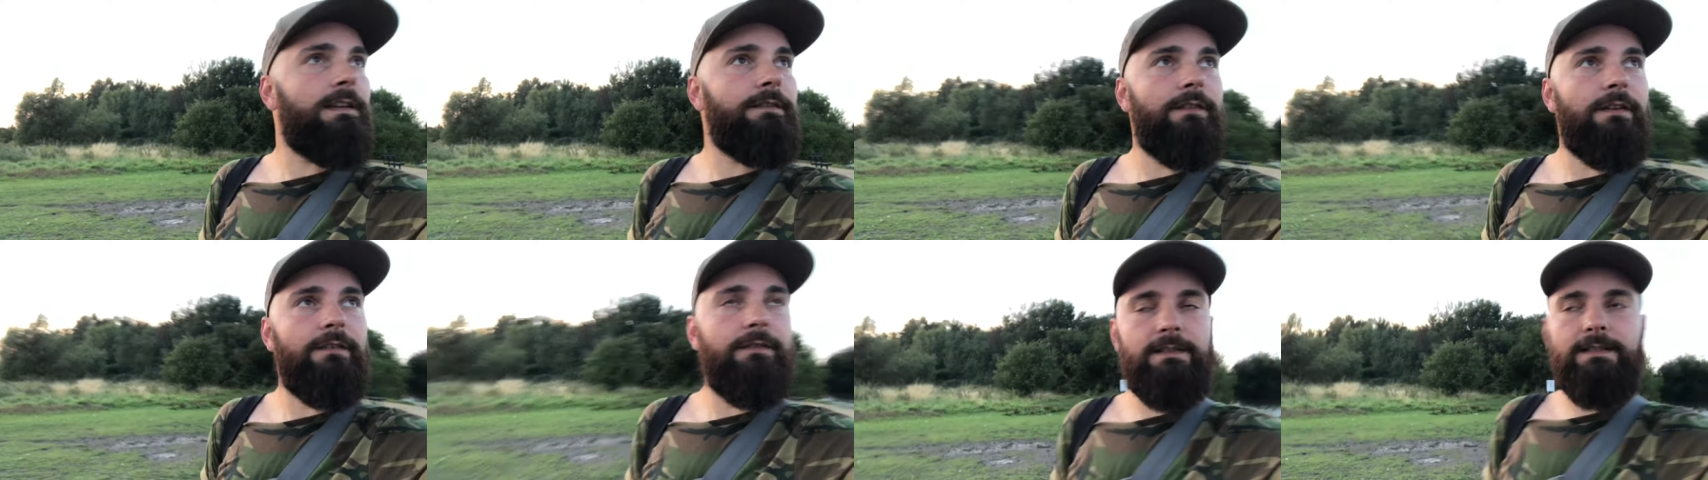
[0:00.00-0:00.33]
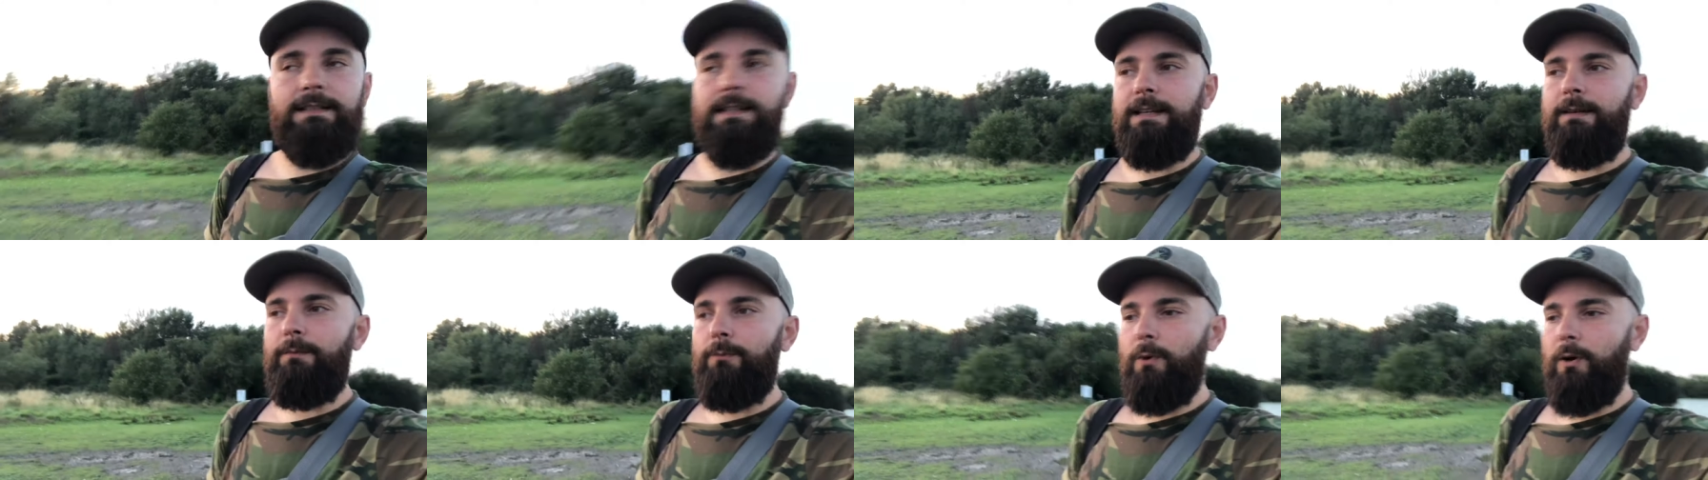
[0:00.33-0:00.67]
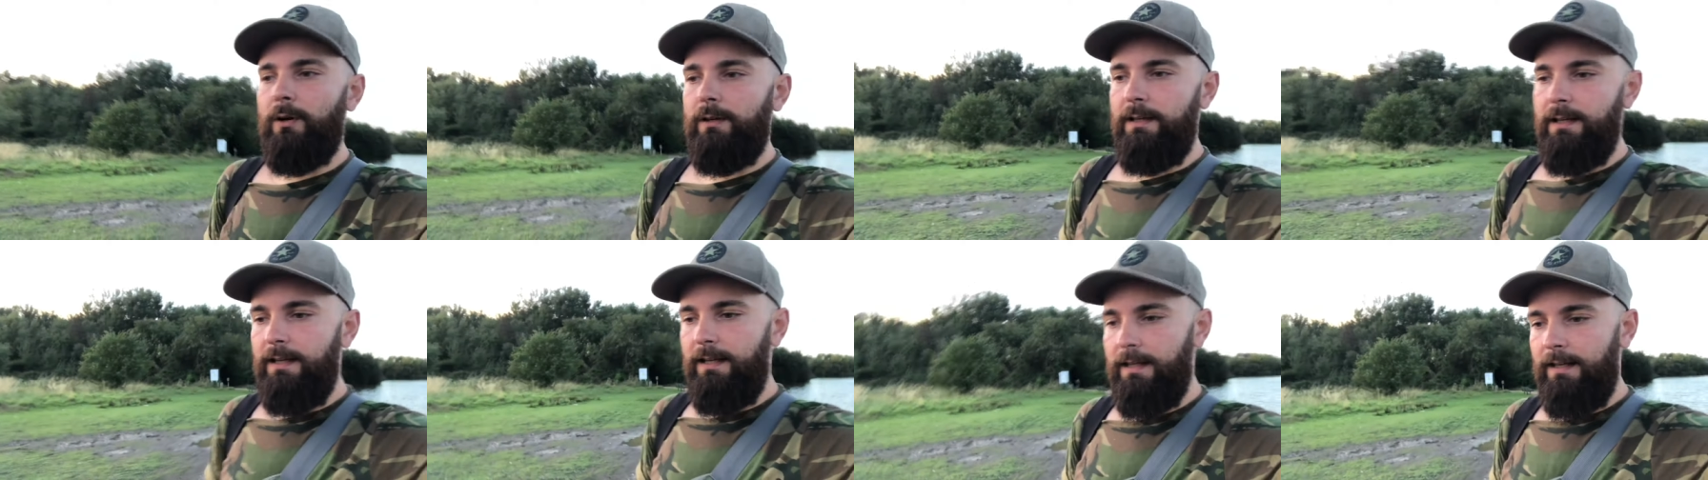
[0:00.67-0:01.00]
I've ever seen
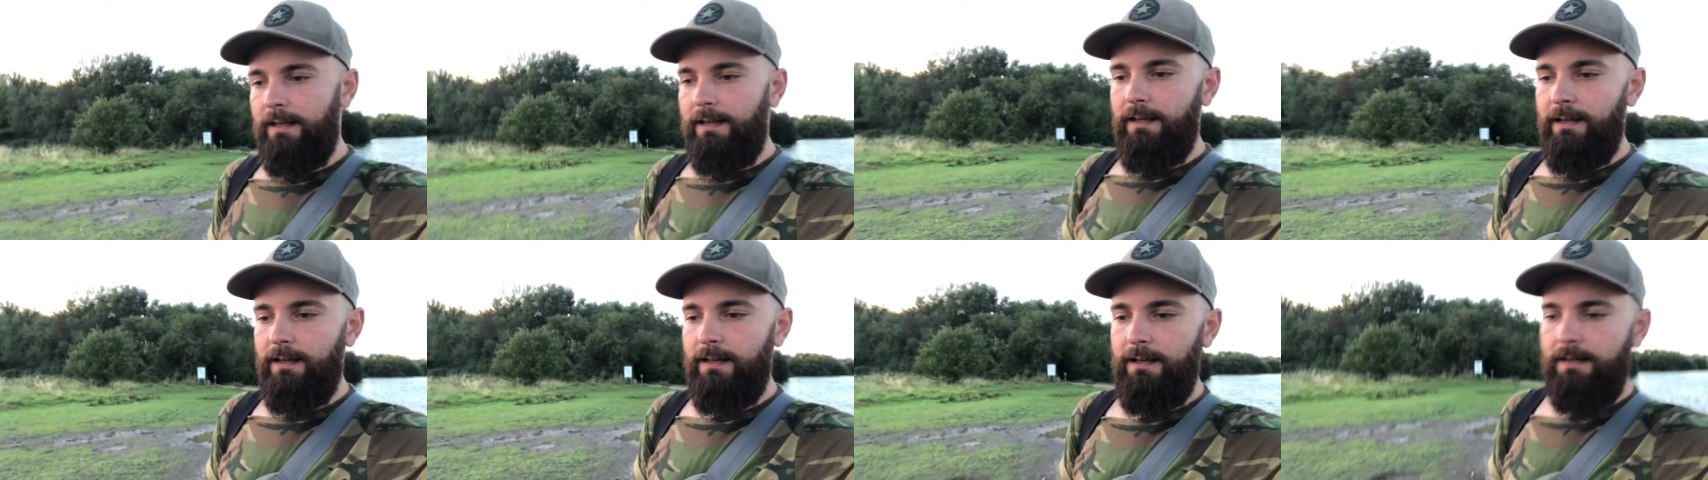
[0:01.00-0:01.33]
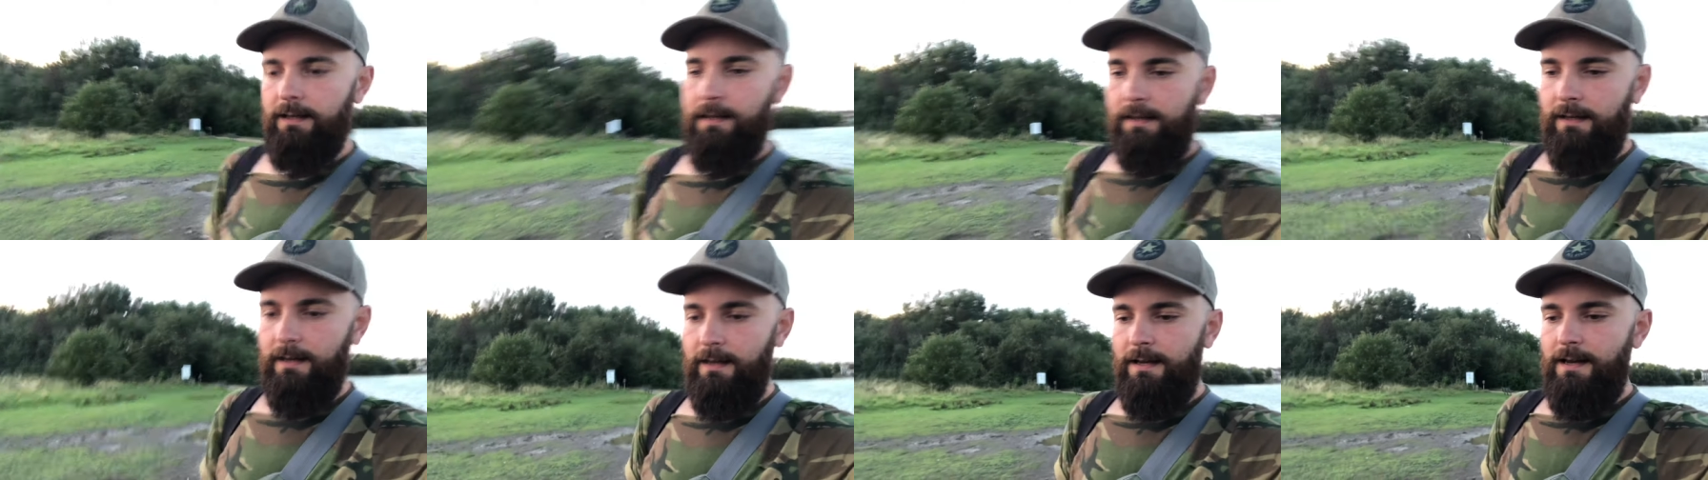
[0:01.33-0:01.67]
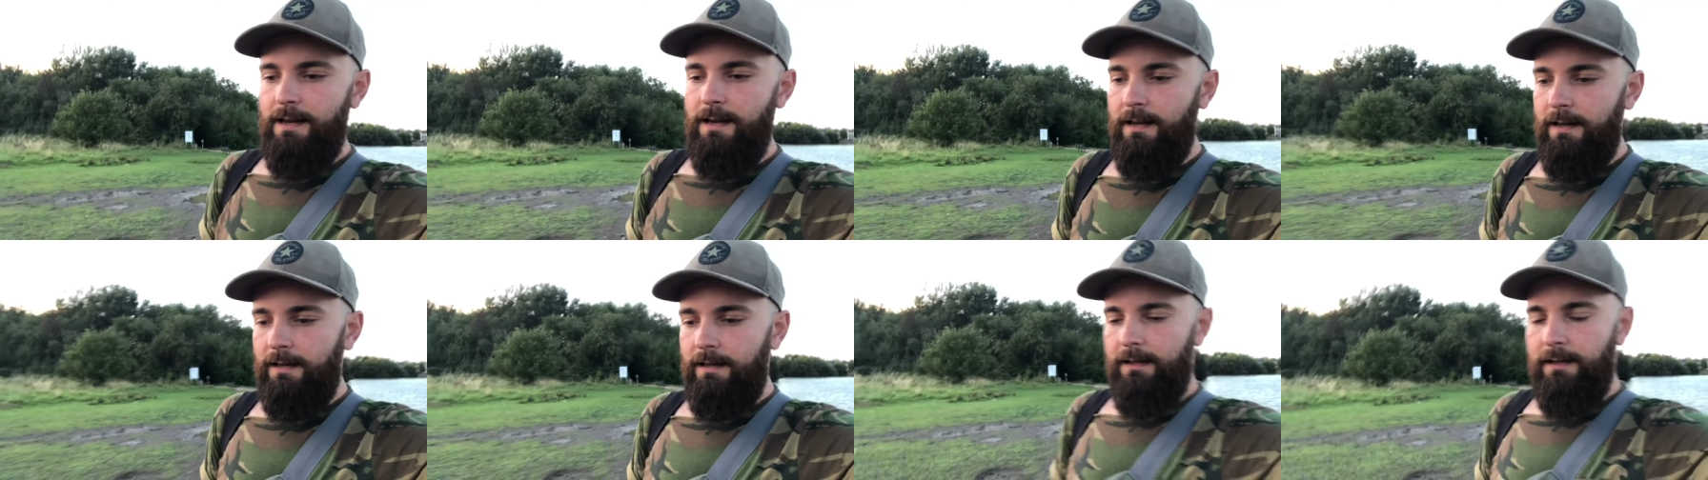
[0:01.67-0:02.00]
one here
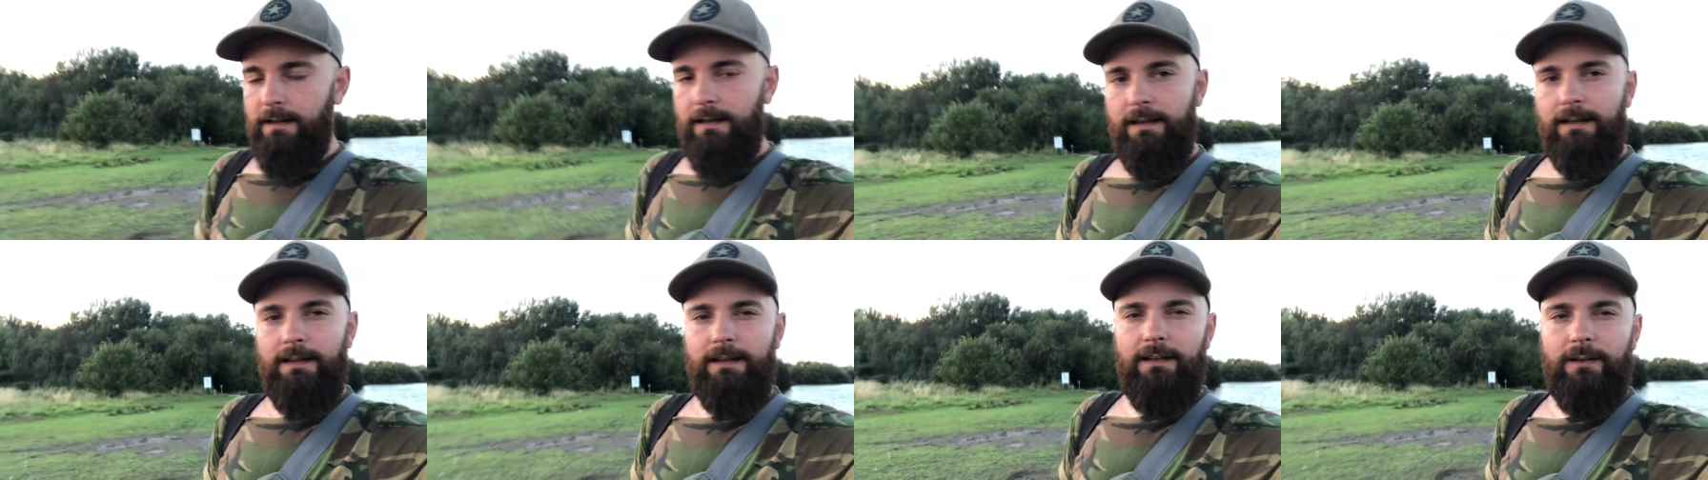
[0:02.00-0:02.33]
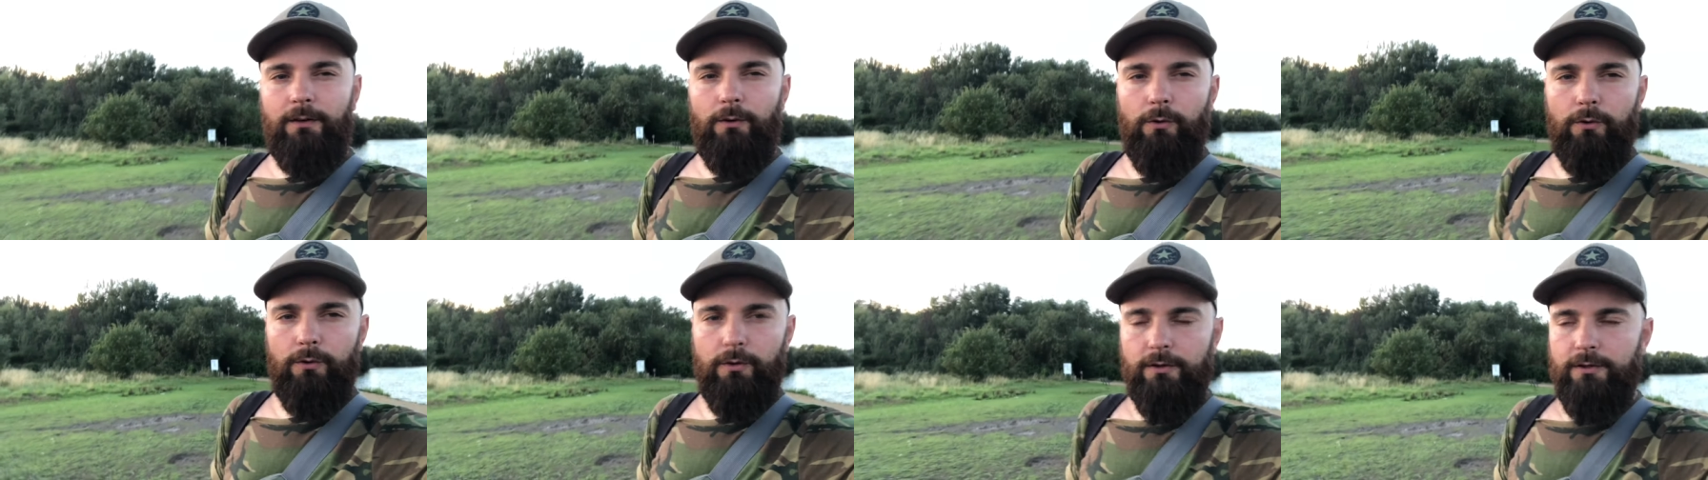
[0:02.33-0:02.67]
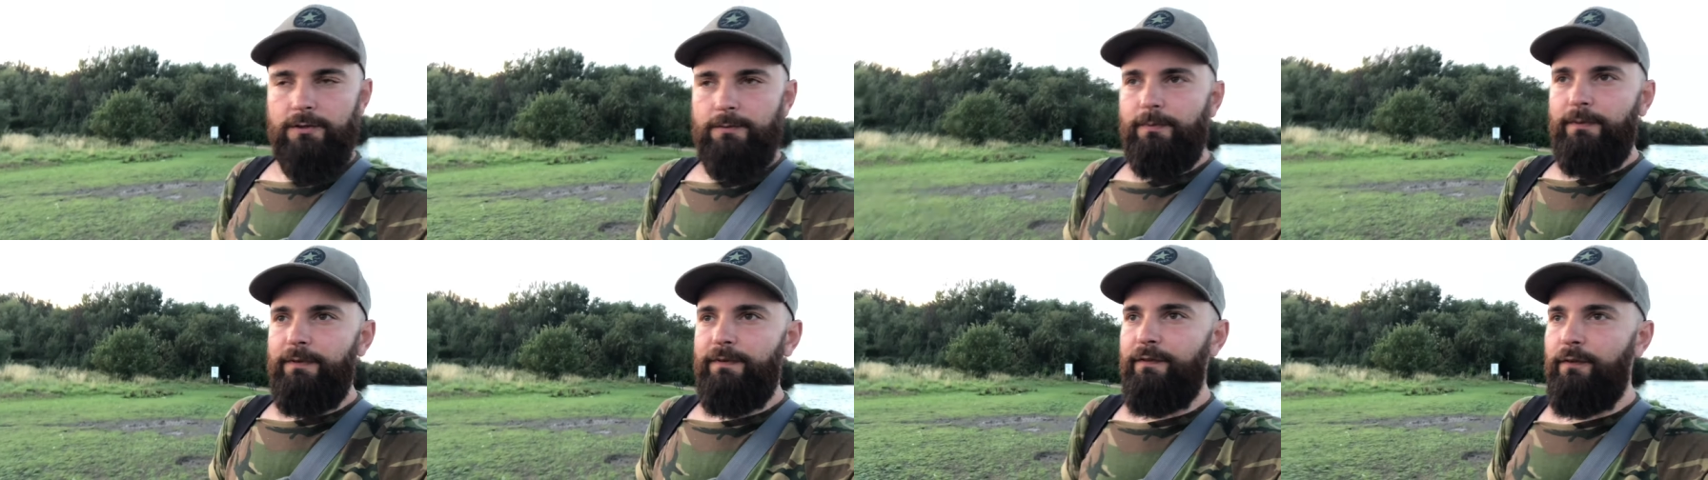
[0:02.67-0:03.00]
in
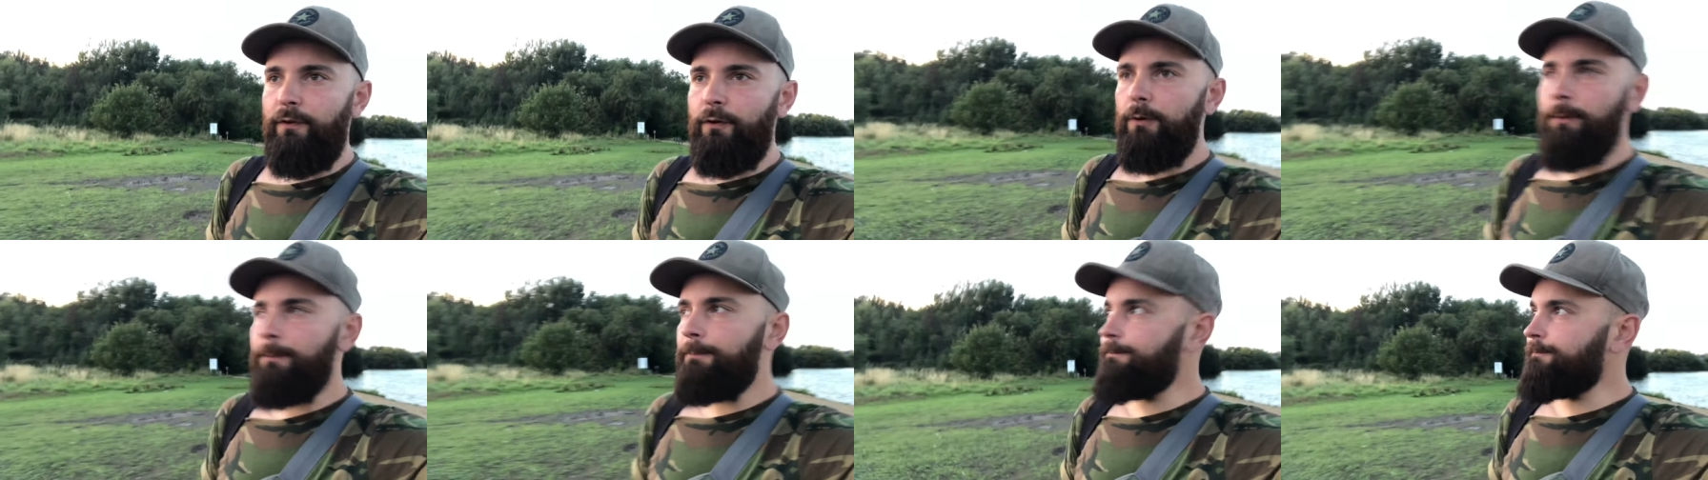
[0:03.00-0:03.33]
August before.